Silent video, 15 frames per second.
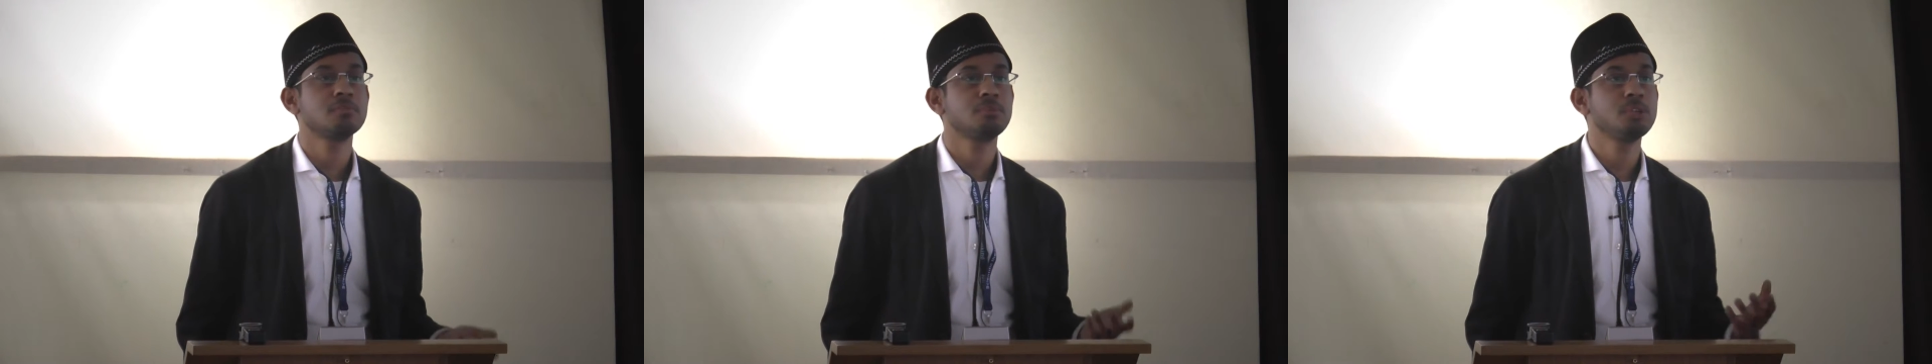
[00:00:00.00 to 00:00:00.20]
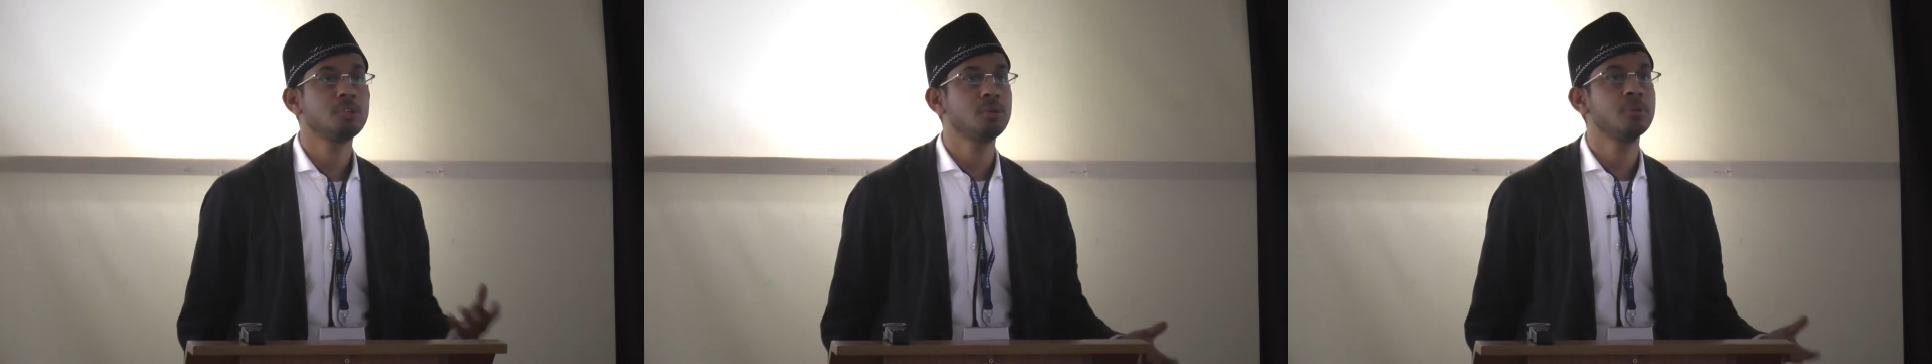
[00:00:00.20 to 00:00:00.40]

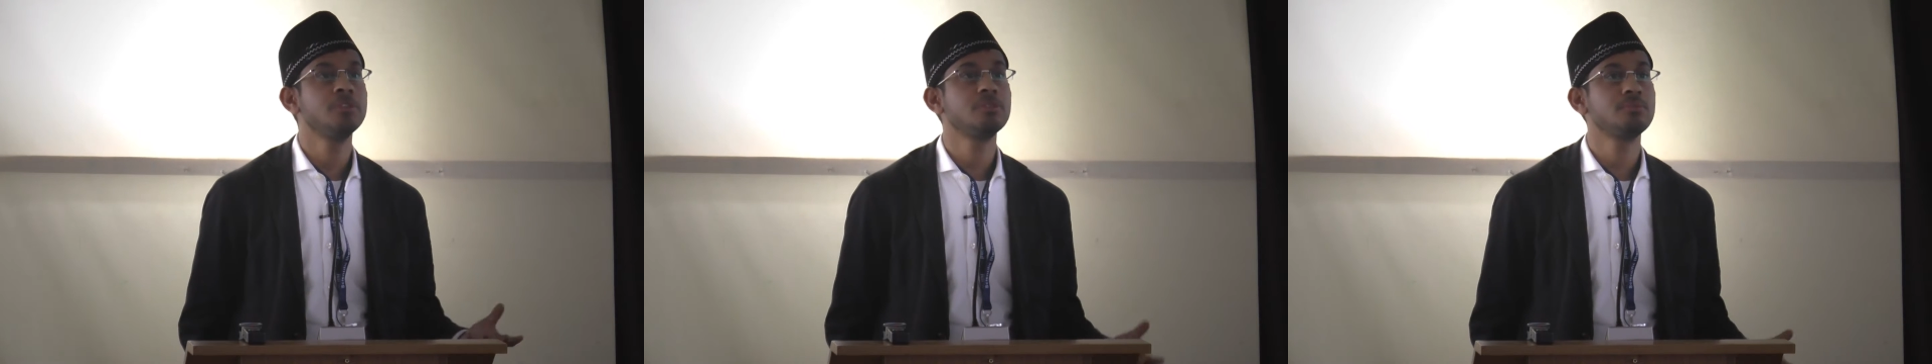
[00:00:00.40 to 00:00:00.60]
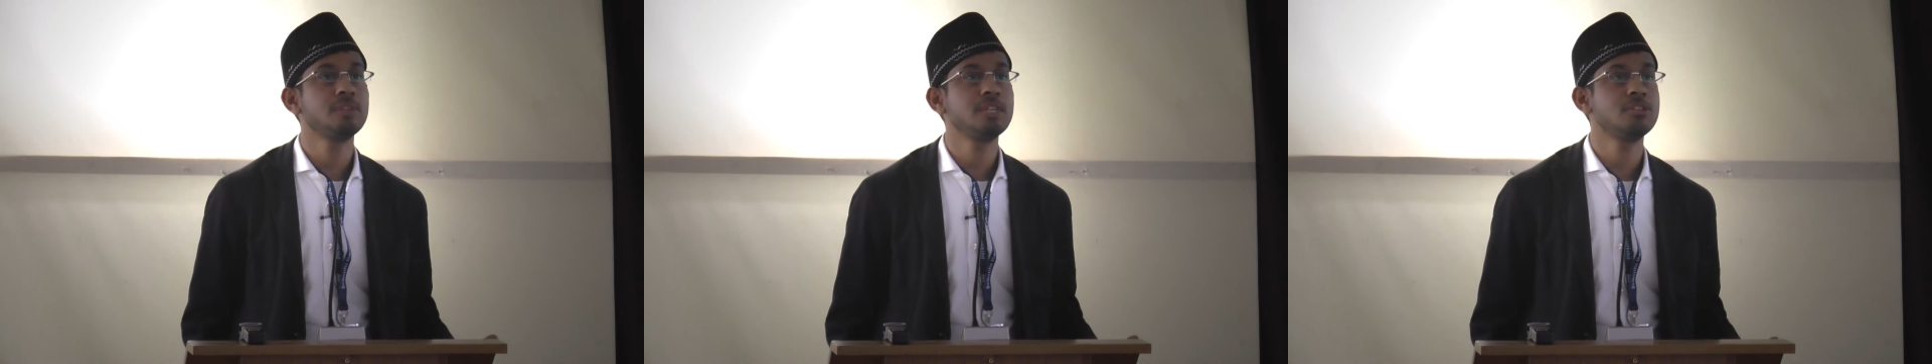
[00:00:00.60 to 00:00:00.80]
where we go
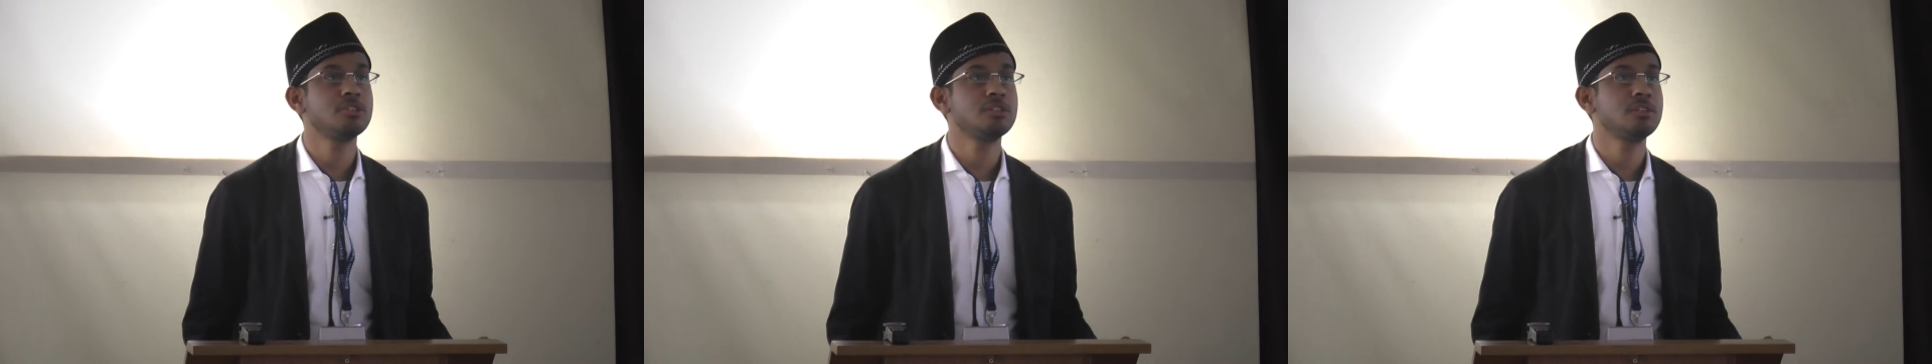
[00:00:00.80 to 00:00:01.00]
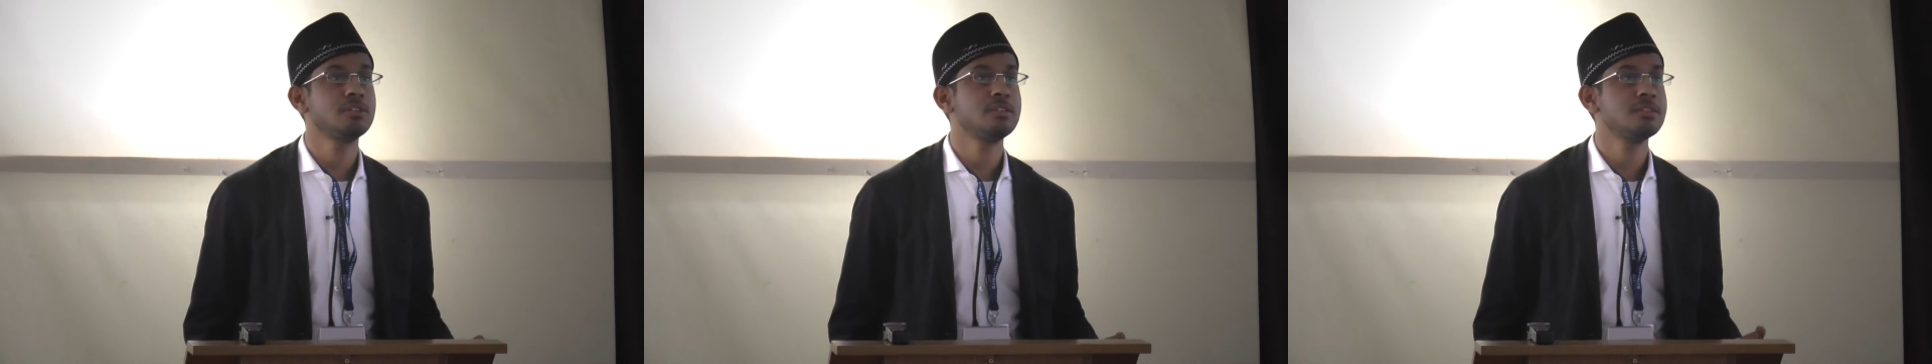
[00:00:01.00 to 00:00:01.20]
into
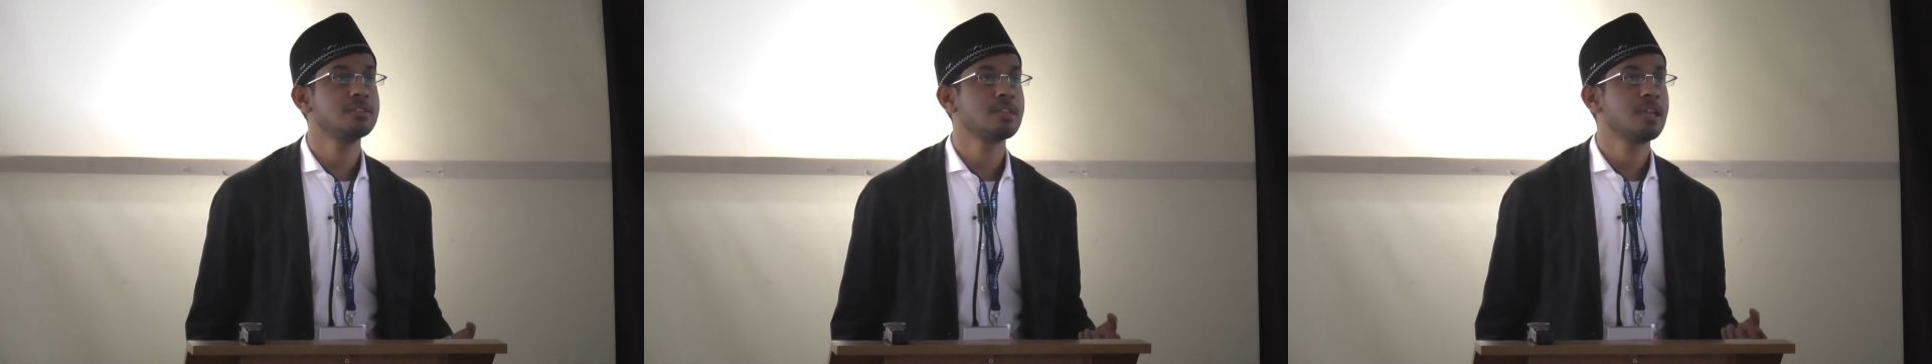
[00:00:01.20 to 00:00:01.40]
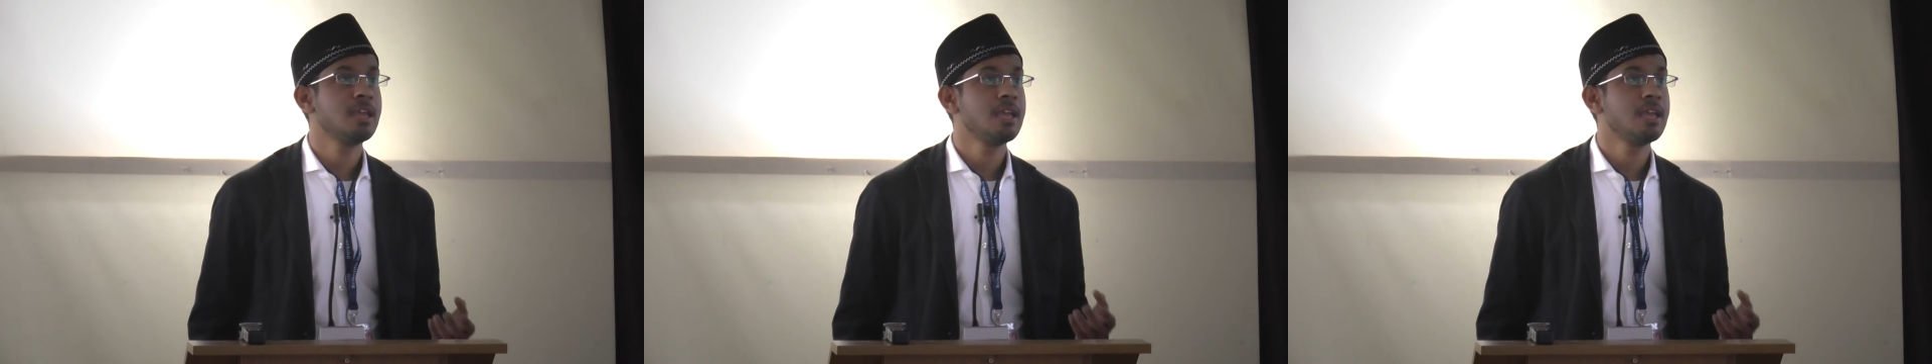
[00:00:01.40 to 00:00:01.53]
regions